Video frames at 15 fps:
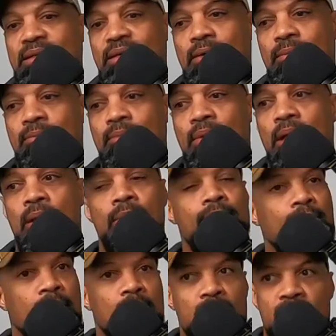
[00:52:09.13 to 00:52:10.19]
um,
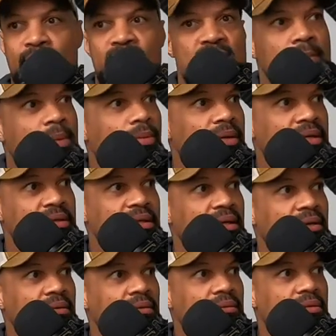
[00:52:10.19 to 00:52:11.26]
bro, every time I went in
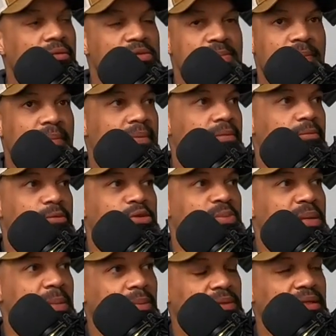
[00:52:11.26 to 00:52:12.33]
there, there was was
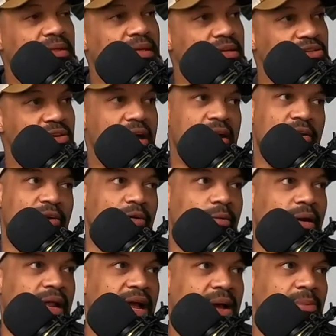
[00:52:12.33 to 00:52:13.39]
people in there, so I don't know
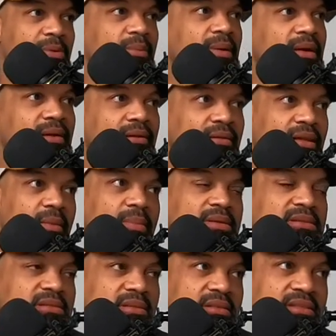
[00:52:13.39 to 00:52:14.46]
what happened, man. They
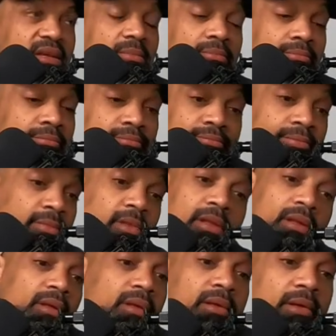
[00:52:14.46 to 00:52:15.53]
must something.
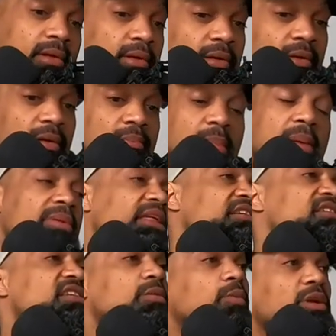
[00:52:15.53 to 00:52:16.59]
Maybe they
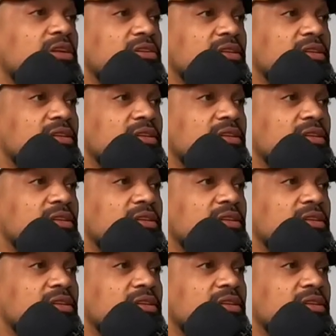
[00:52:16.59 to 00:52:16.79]
just didn't want